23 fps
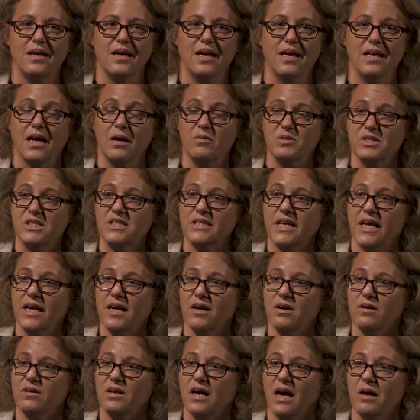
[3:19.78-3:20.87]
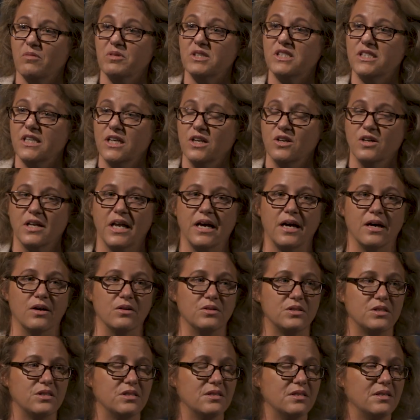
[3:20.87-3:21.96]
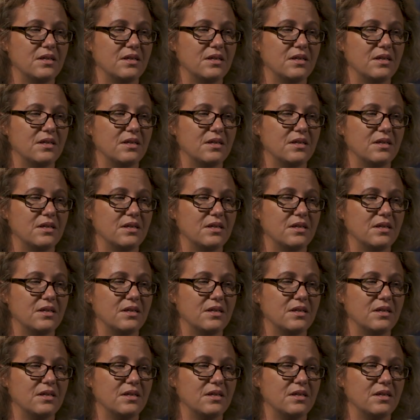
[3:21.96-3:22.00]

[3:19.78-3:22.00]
And I was scared, I was singled out,